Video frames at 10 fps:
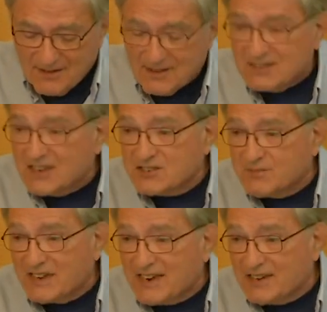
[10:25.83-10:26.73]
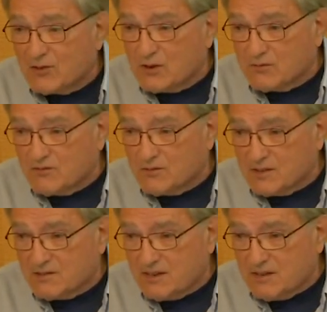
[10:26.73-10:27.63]
And it doesn't mean I don't
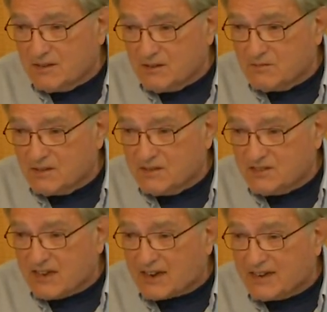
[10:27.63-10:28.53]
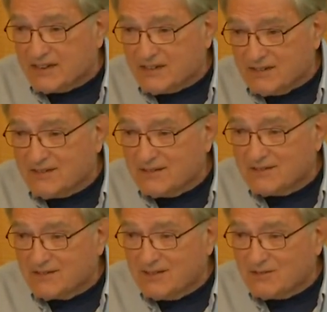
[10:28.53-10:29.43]
sock in
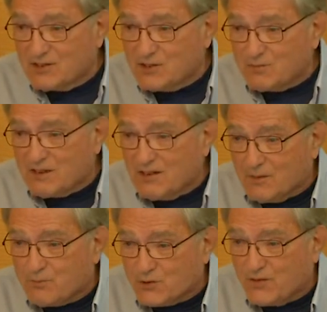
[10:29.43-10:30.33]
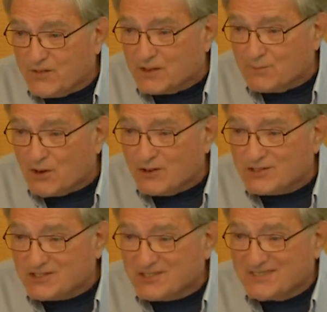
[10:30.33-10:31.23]
uh, Philip
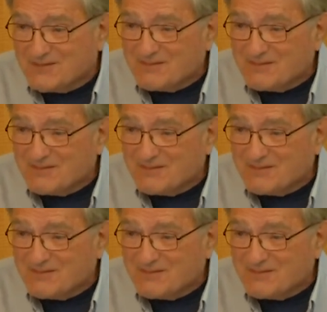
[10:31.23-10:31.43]
Morris.